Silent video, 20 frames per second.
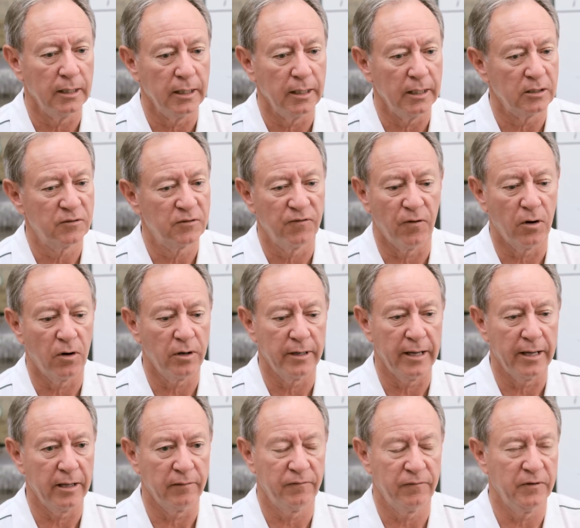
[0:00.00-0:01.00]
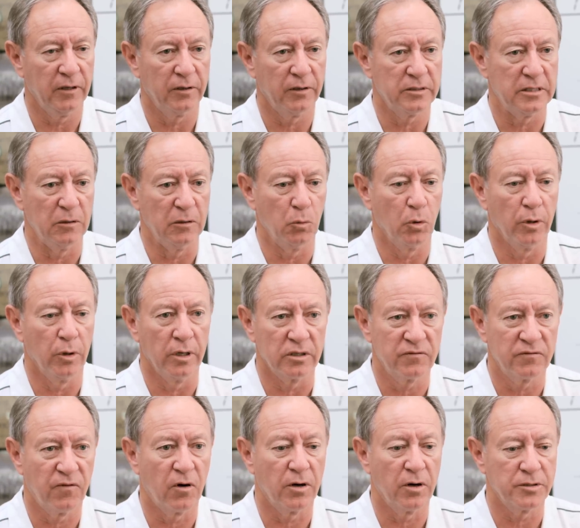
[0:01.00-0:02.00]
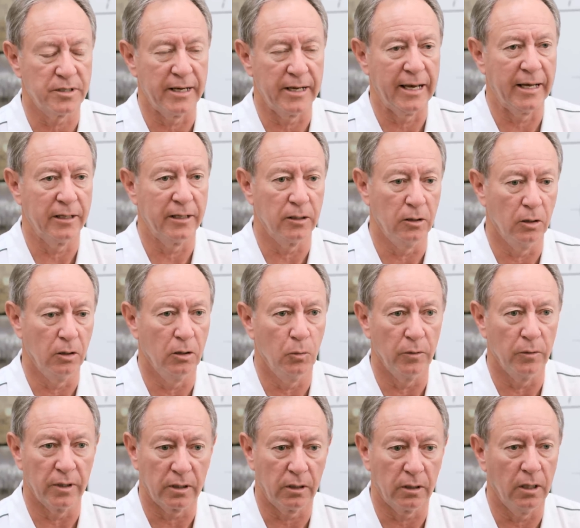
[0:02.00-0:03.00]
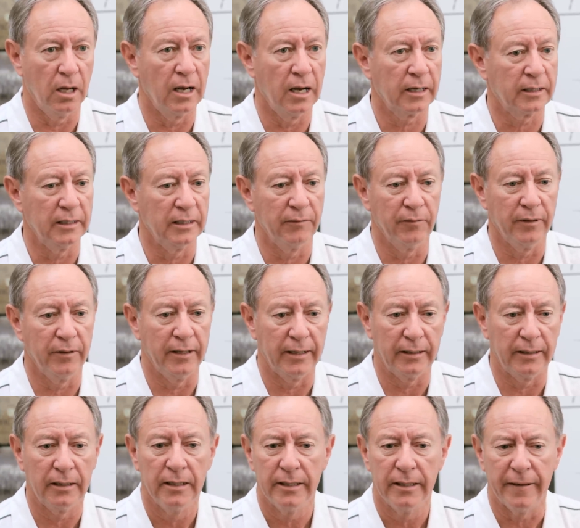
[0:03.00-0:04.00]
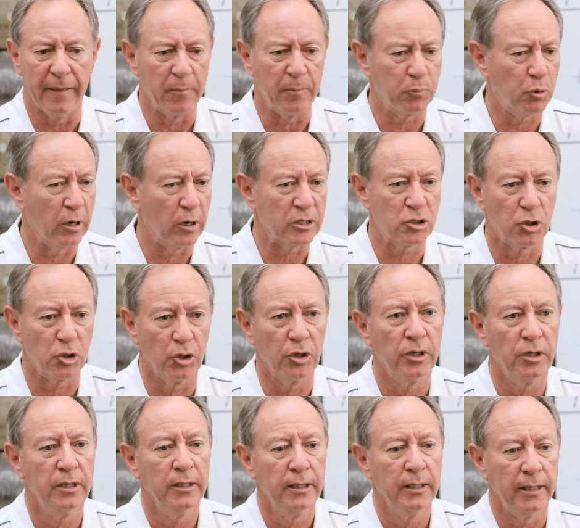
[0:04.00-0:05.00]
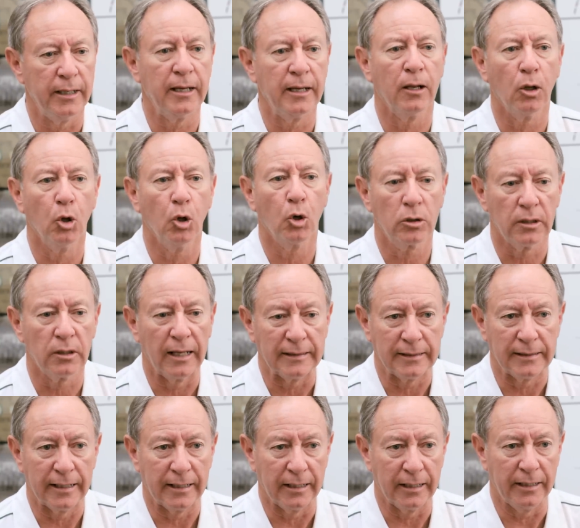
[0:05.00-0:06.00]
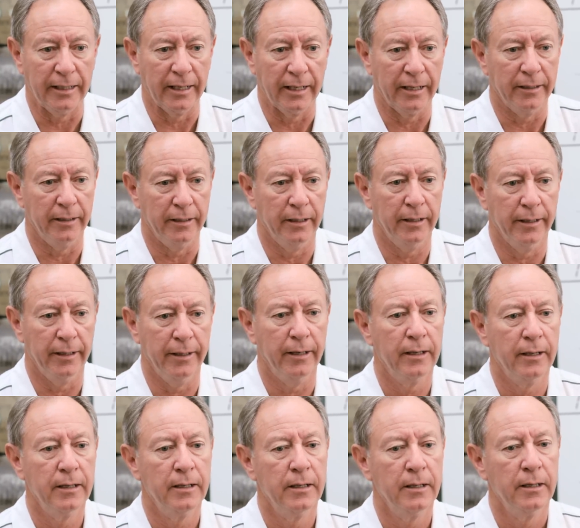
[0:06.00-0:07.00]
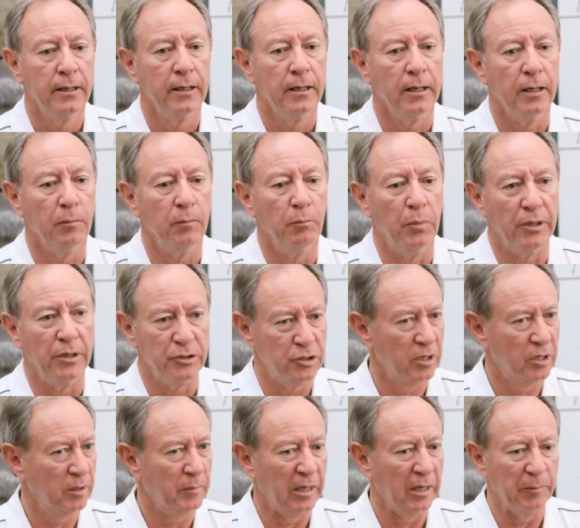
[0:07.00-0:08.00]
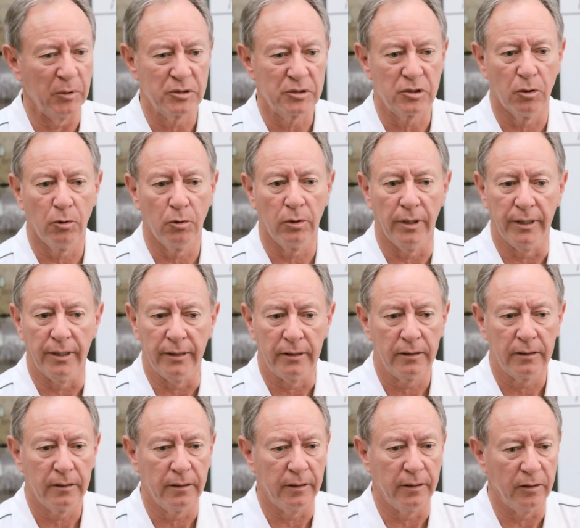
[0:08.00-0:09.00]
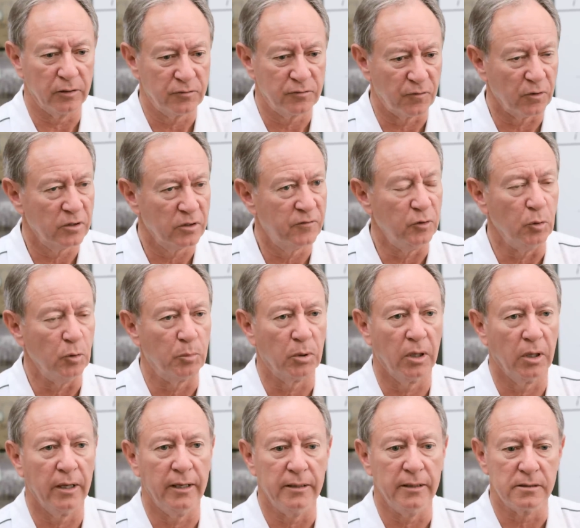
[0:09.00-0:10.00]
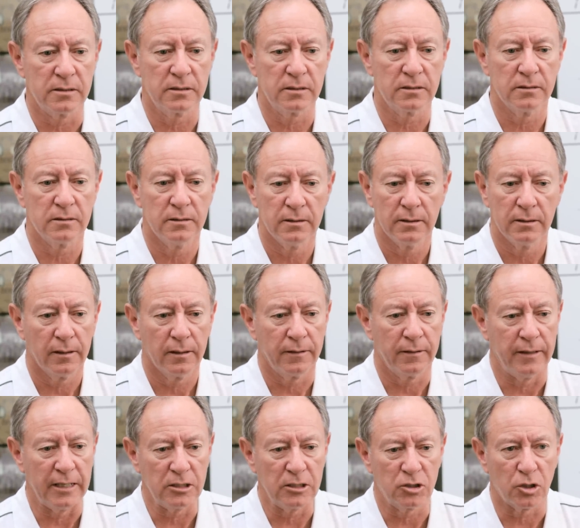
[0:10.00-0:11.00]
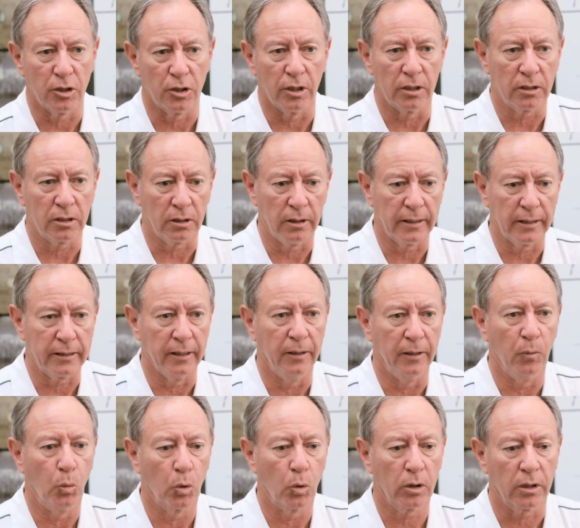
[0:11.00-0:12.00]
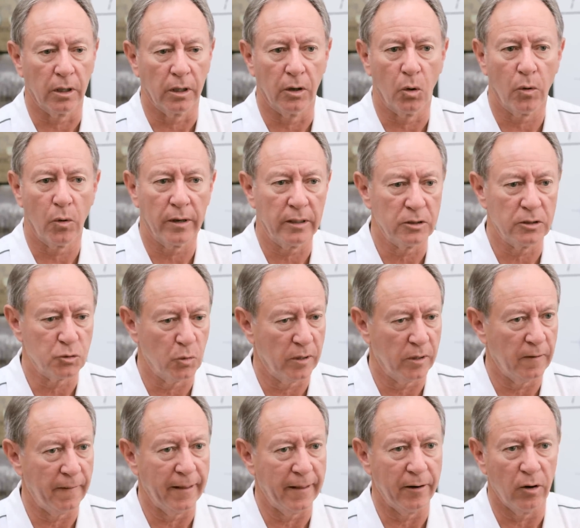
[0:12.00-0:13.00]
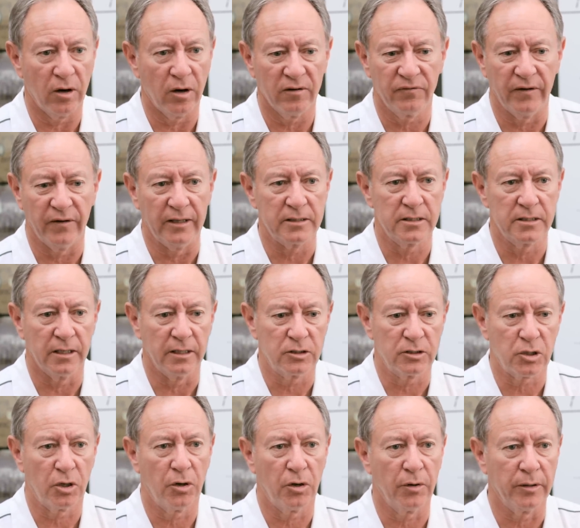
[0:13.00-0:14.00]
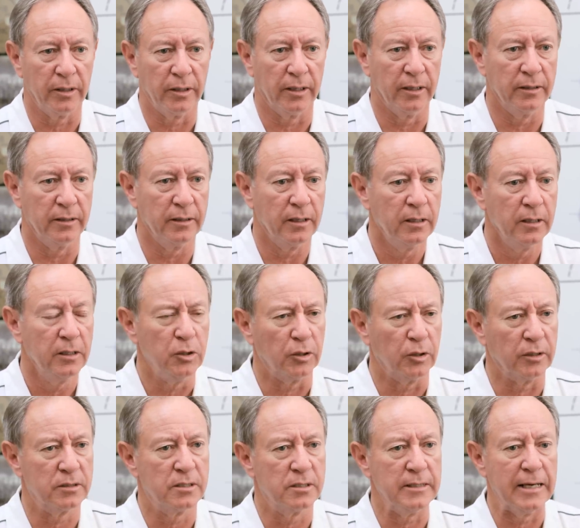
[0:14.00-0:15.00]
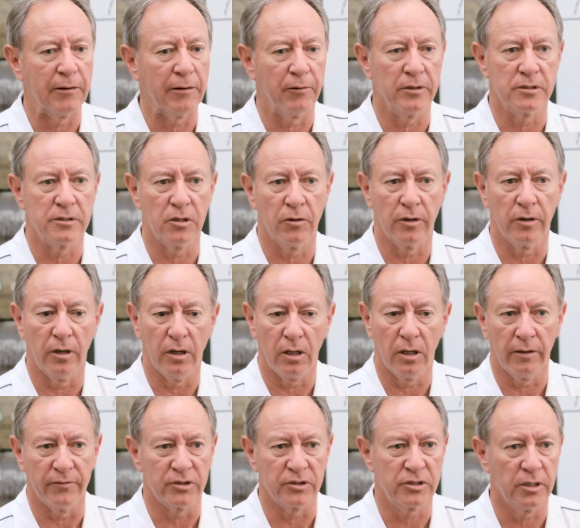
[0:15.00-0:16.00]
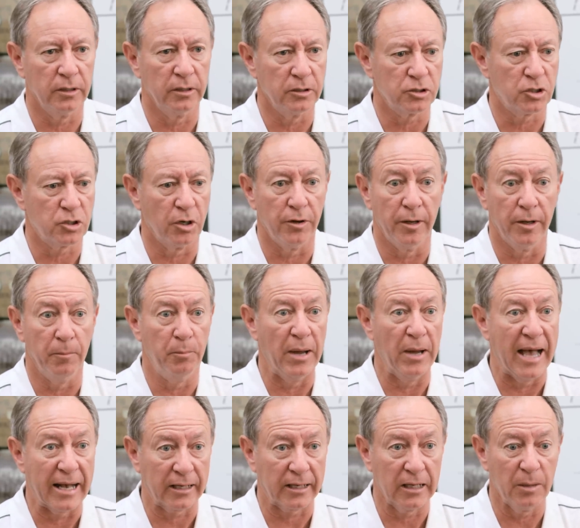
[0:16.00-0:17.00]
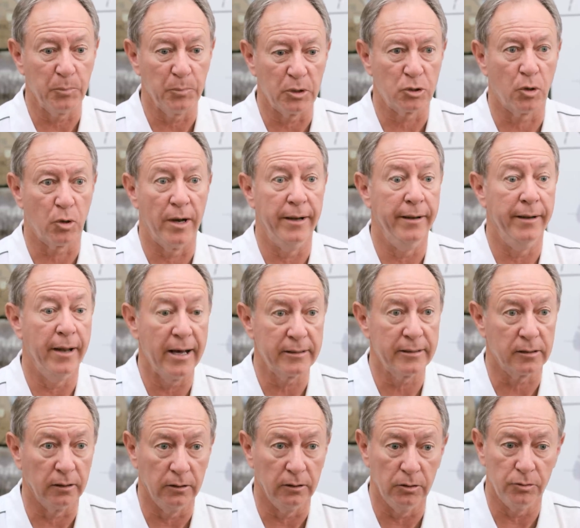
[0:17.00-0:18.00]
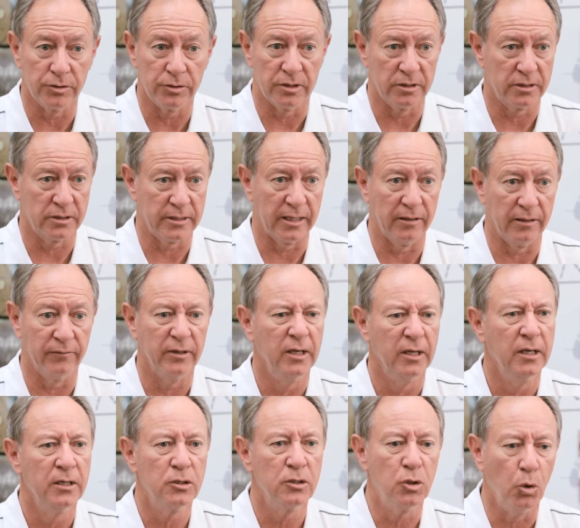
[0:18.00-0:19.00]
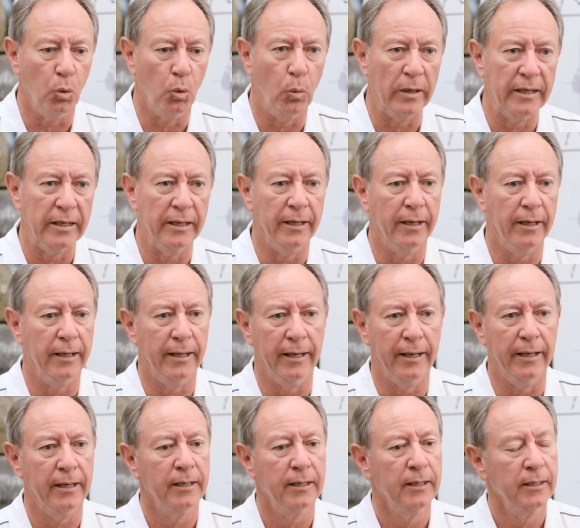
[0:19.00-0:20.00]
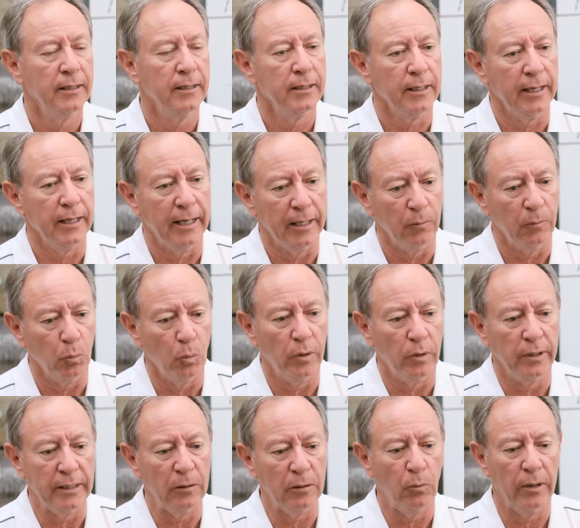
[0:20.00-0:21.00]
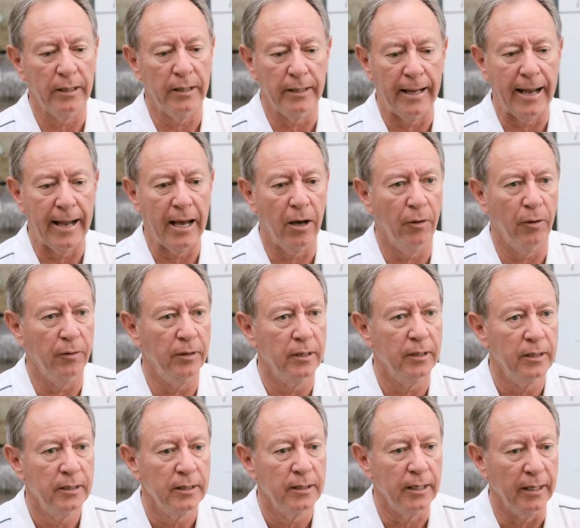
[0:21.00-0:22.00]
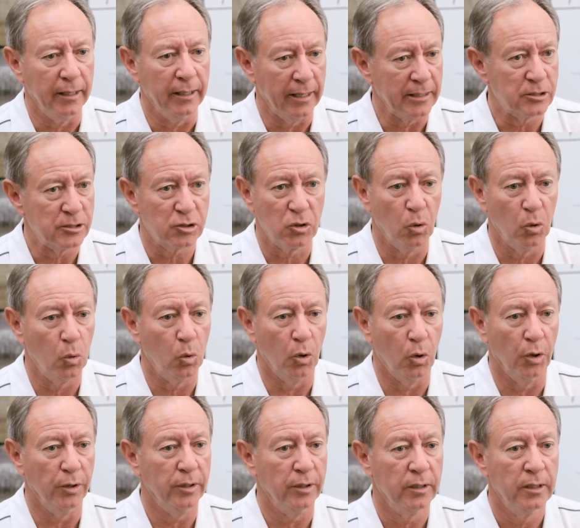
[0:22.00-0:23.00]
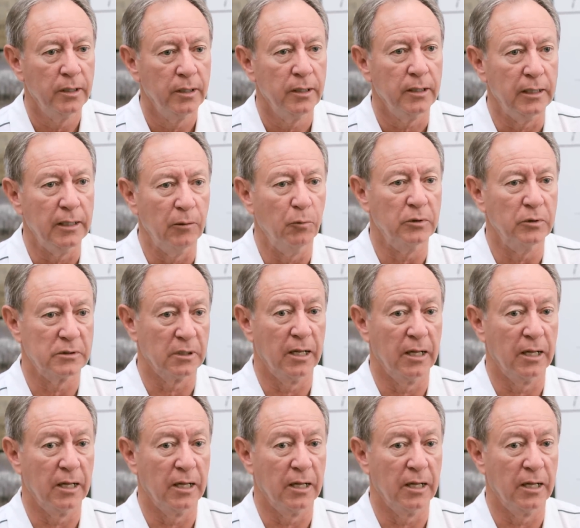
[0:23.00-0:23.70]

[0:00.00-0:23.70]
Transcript: as far downfield as they were and as far as they had to go with the clock and everything and the pressure. It didn't look like they could get it done. But Jeremiah Masoli, those first few plays, things started clicking and working. Oregon's running that offense and it's hurrying, and you could see Arizona all of a sudden starting to back up and trying not to lose instead of to win. And and when he went down and they scored, it was